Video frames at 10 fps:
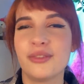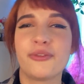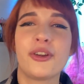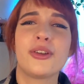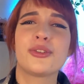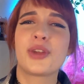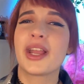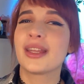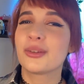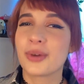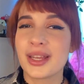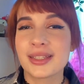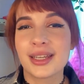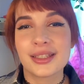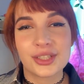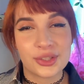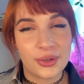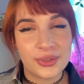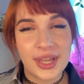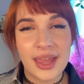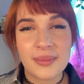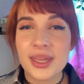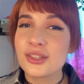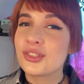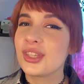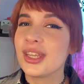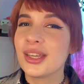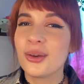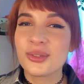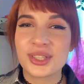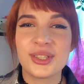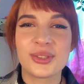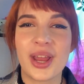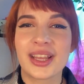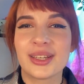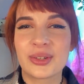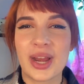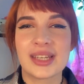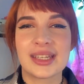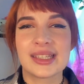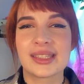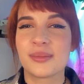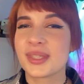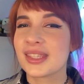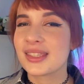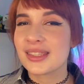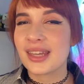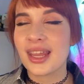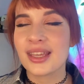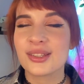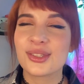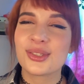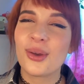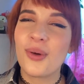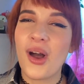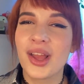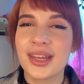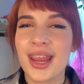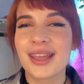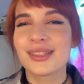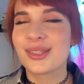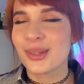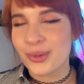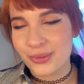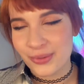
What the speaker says: Infernal Dragon granting additional damage, the Ocean Dragon granting some sustain, so on and so